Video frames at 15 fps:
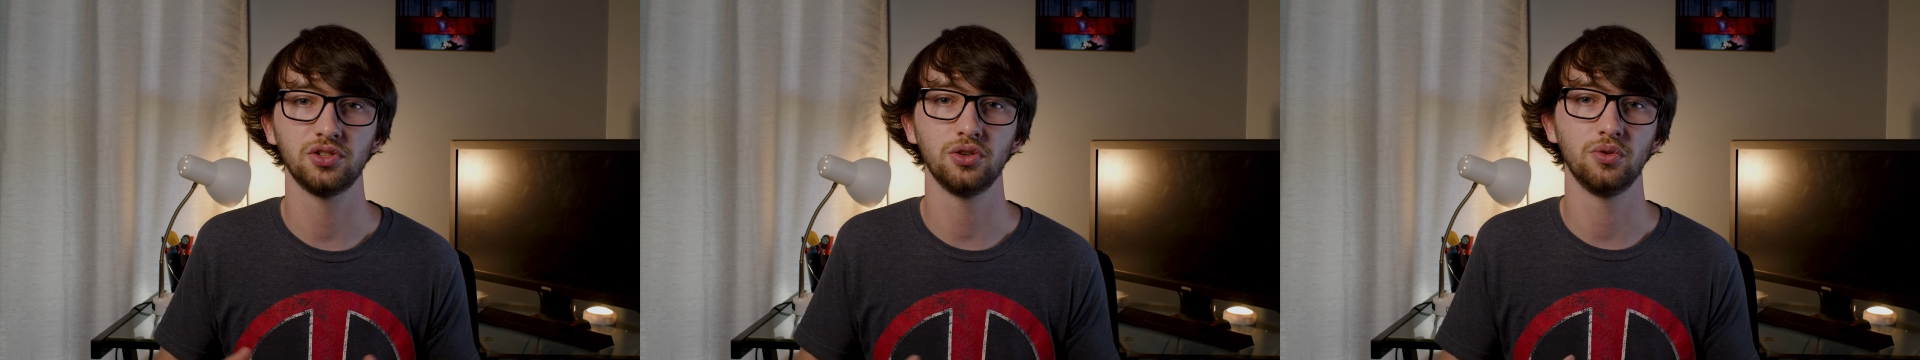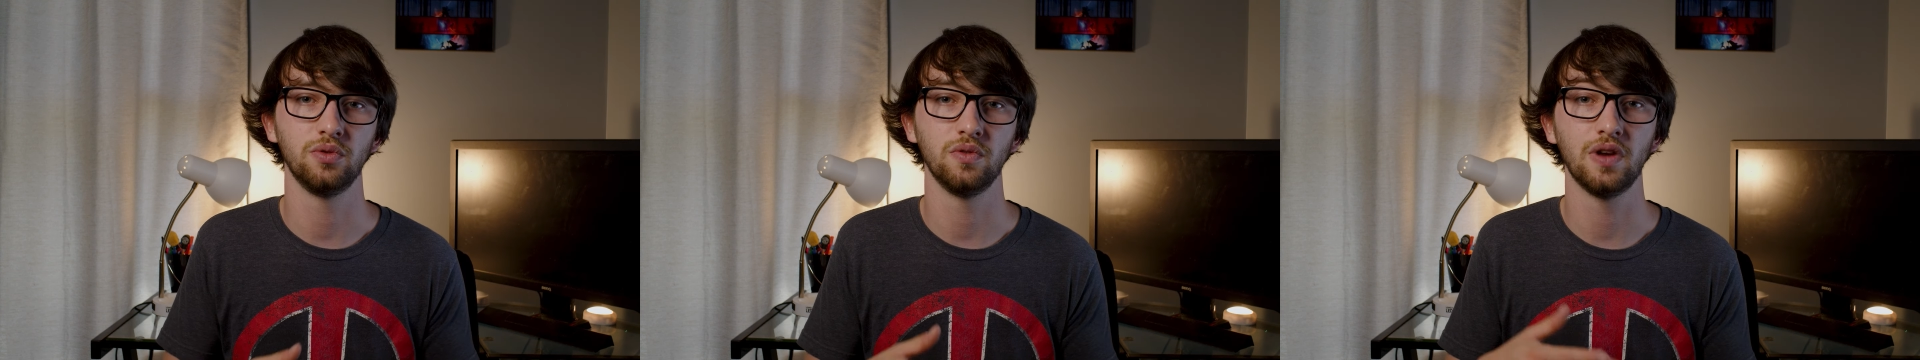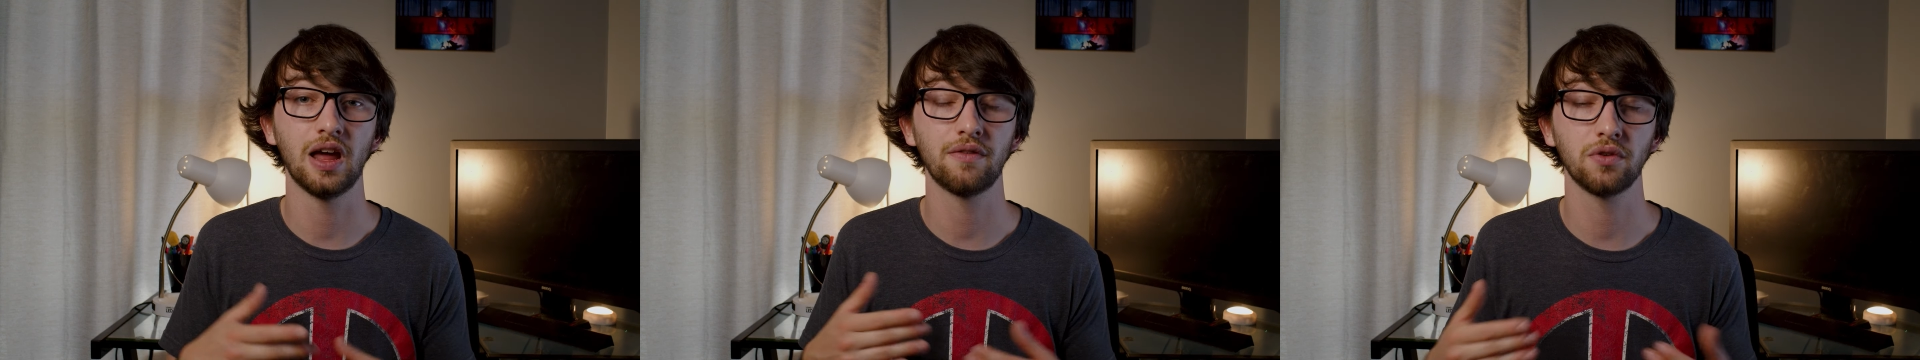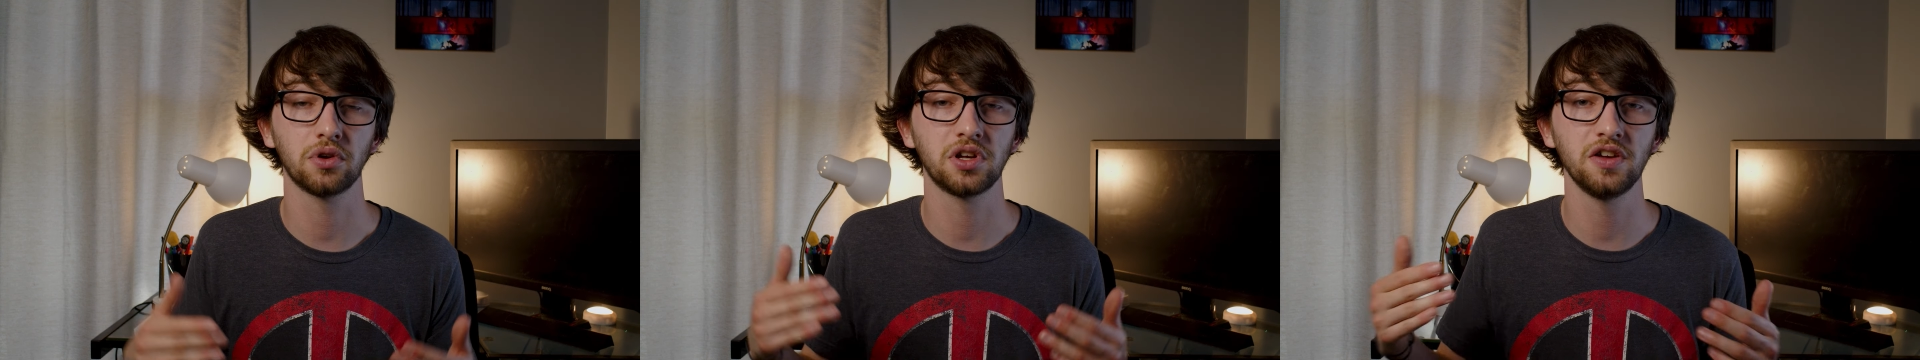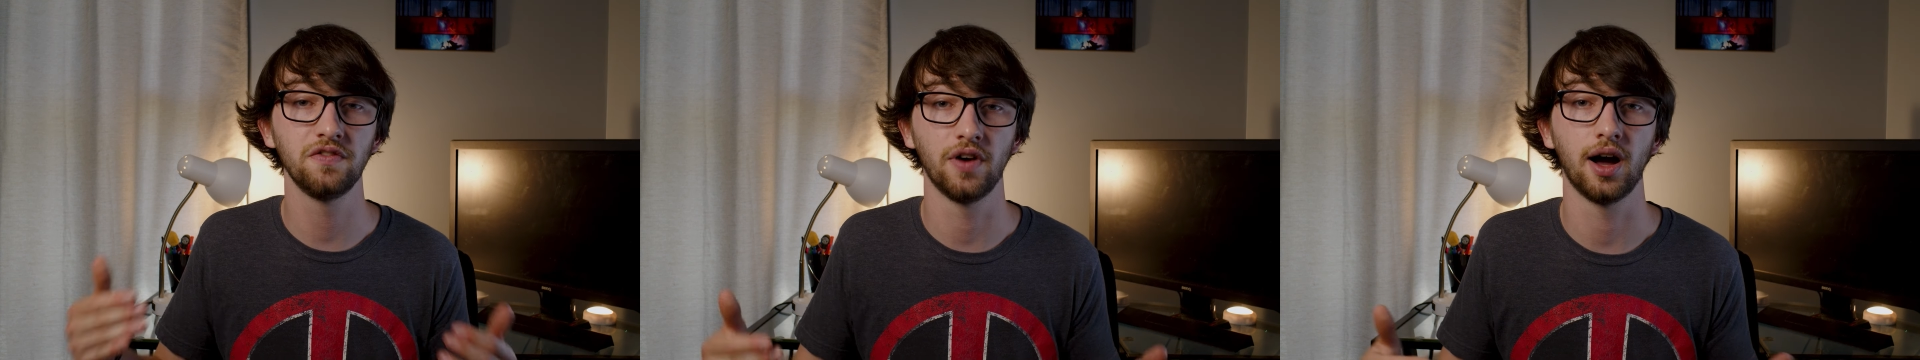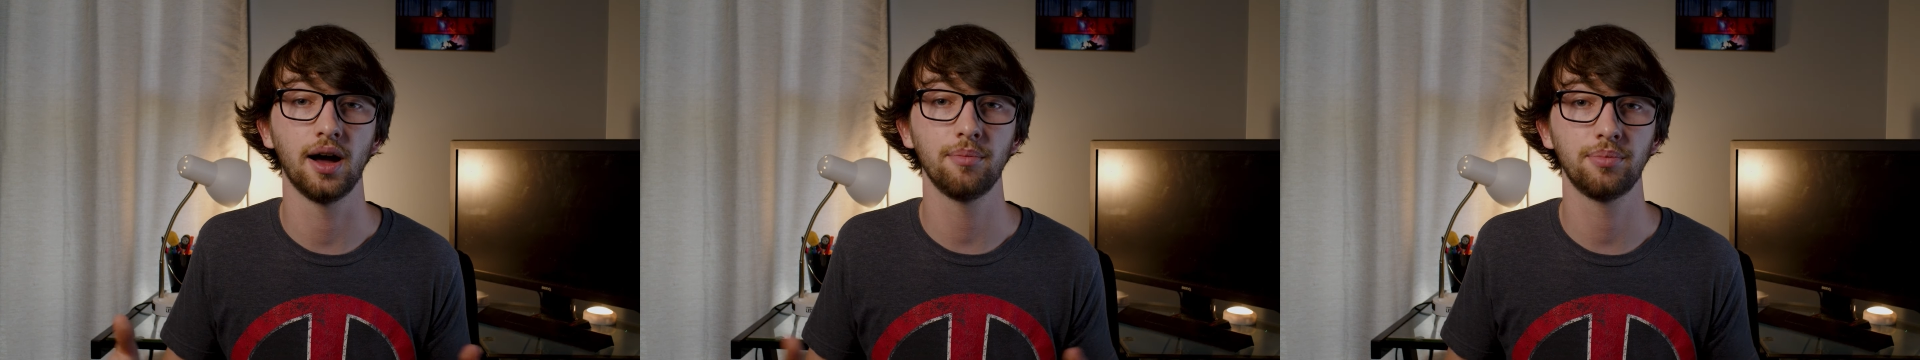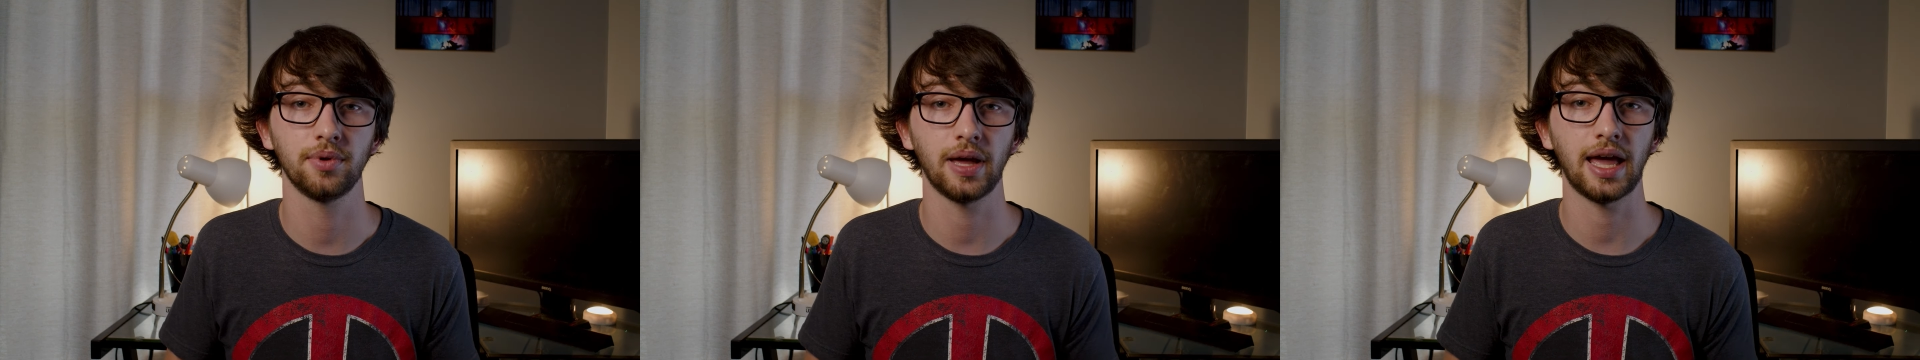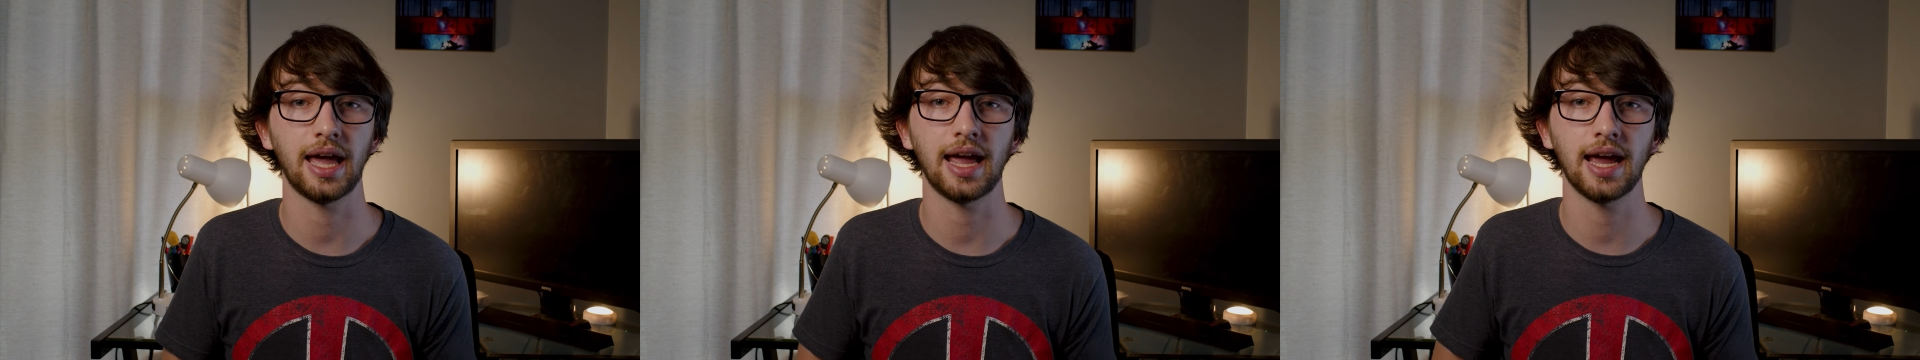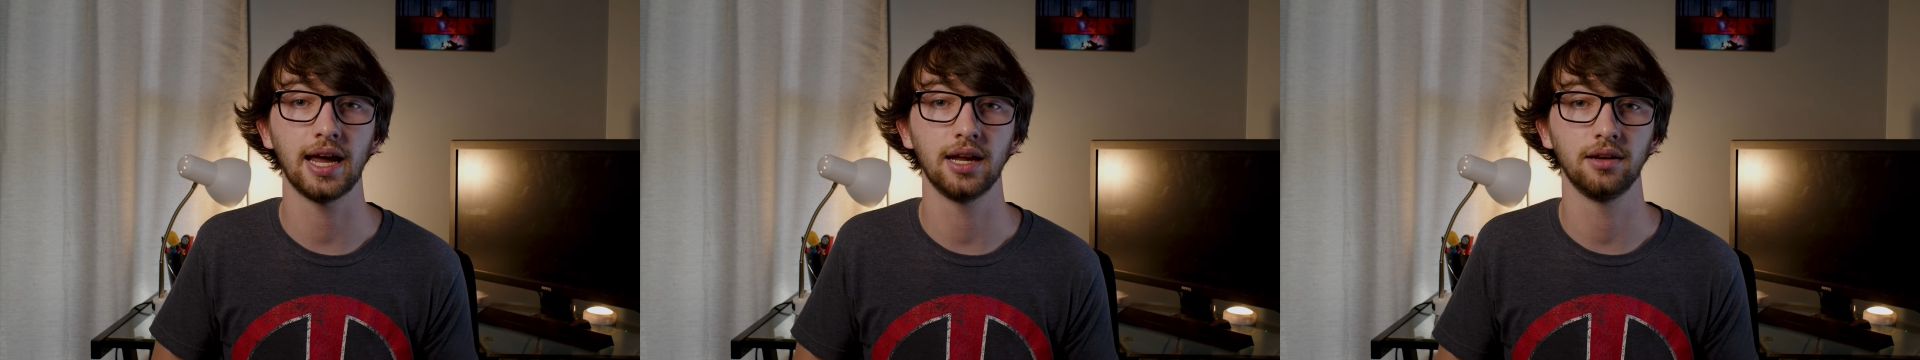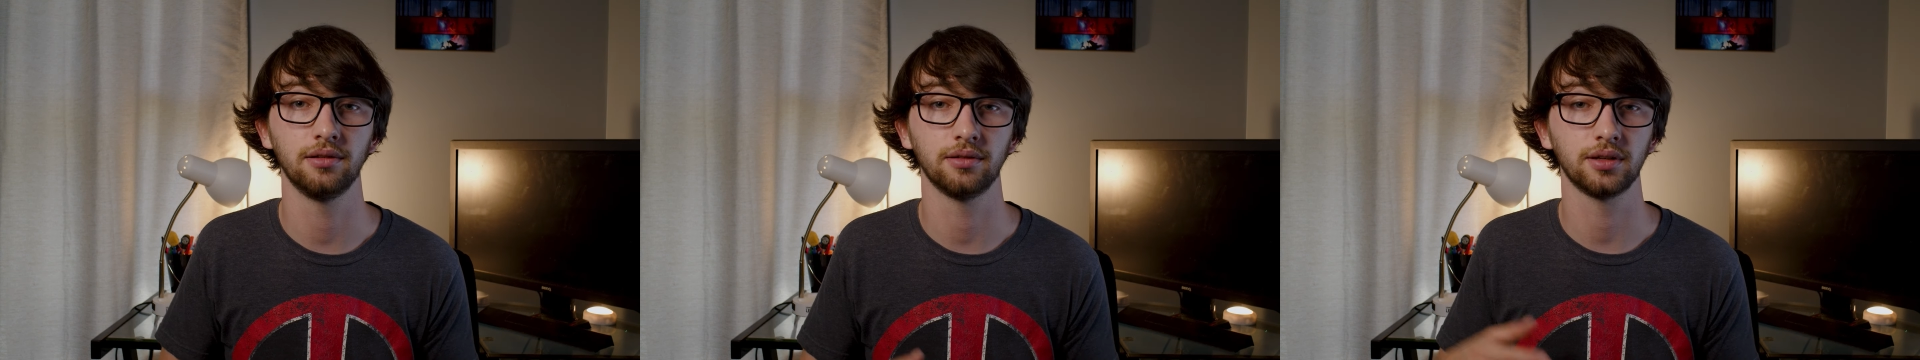to never give up
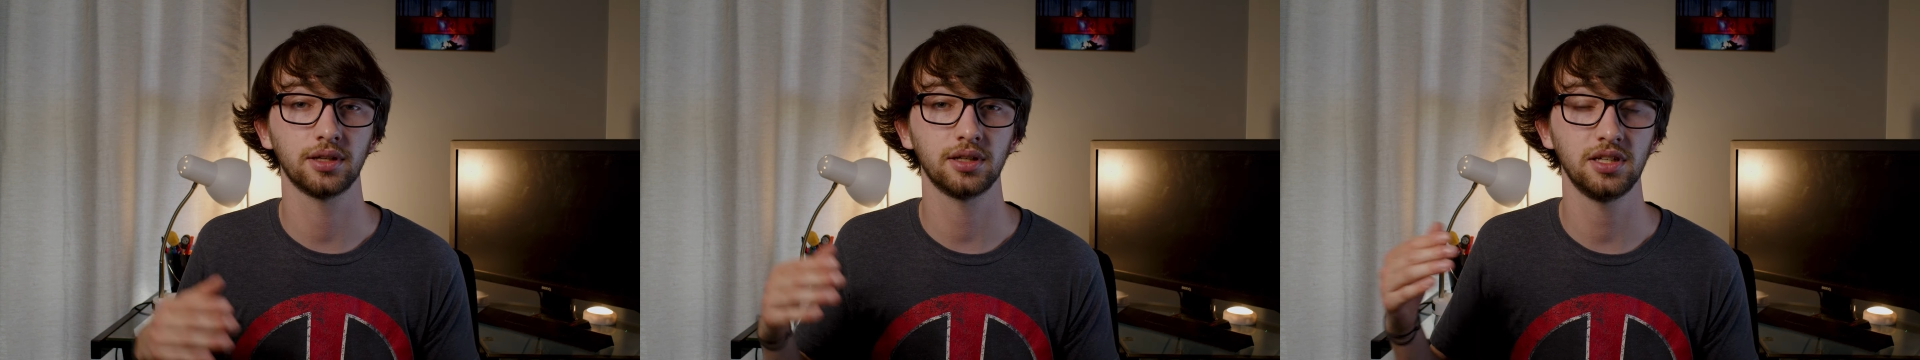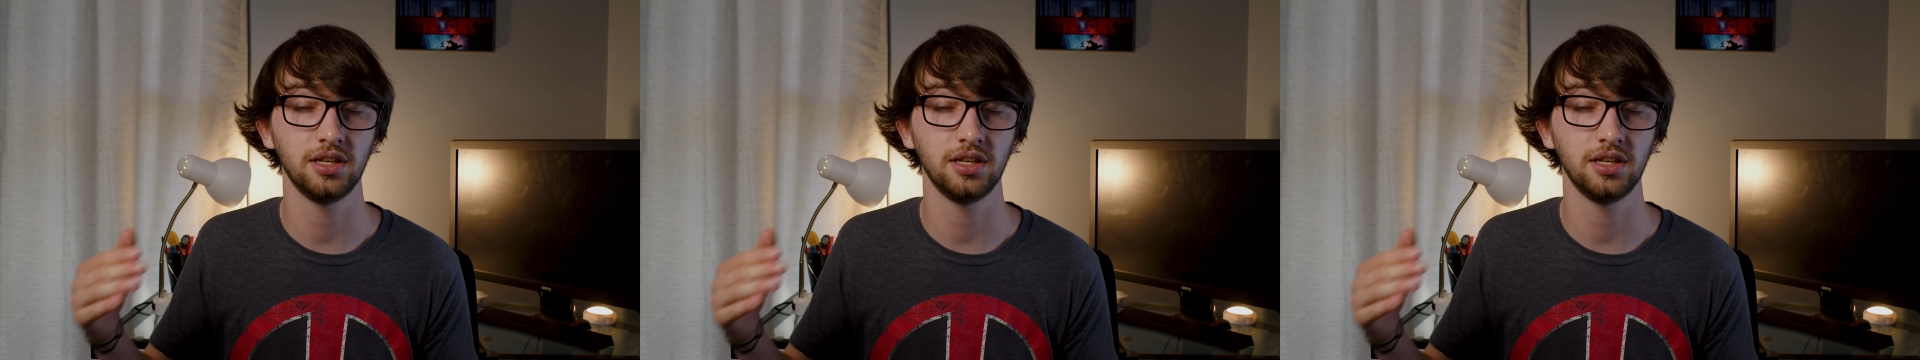and